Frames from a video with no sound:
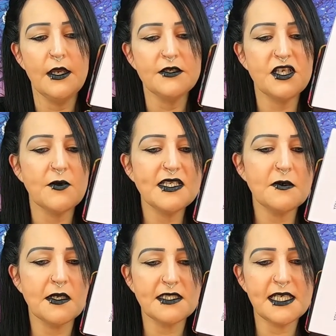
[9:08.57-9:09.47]
Shall we
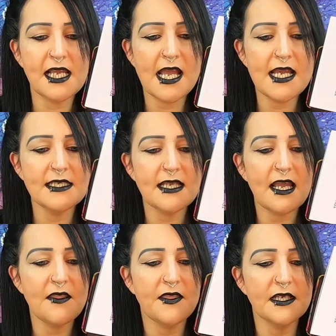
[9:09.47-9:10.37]
swatch it, guys?
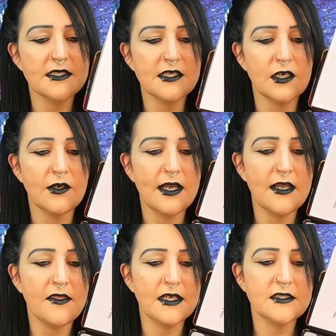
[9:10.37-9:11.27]
I think so.
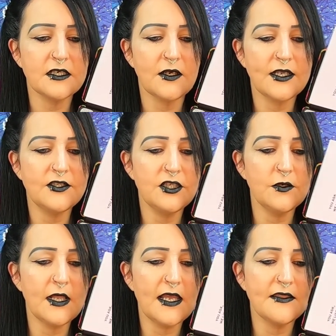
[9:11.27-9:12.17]
I
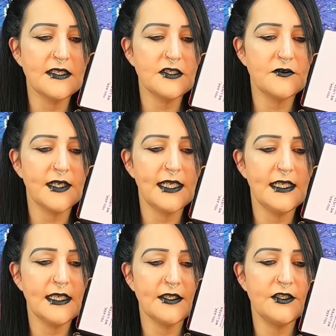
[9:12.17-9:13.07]
do like this
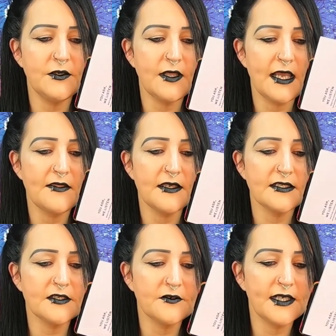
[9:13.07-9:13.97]
green. I do like
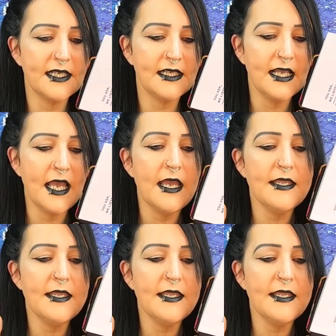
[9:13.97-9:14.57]
this green.